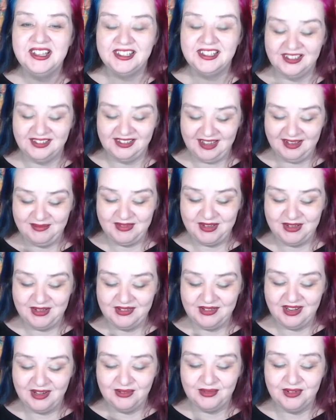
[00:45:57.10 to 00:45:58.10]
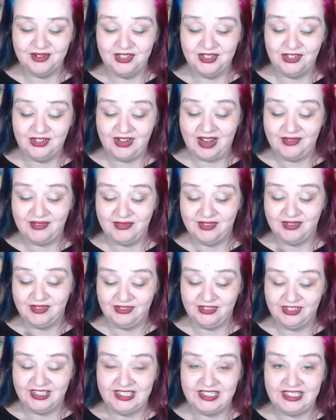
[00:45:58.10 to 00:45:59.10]
so let me all know what you're having
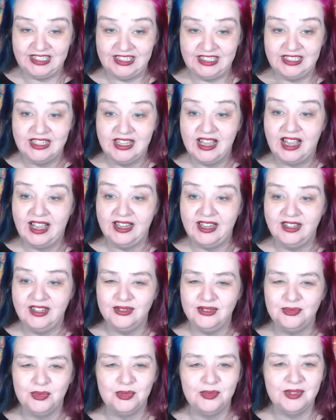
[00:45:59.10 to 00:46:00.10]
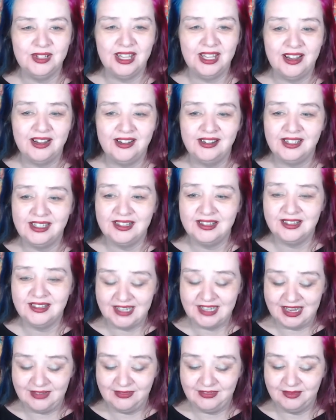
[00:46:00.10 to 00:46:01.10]
for tea. I know it's probably early in the
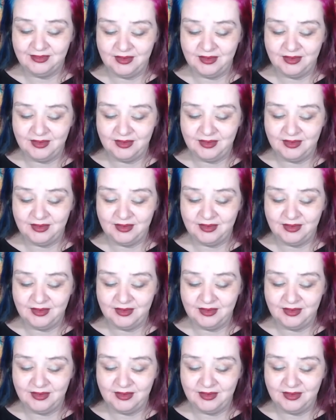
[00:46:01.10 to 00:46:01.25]
day for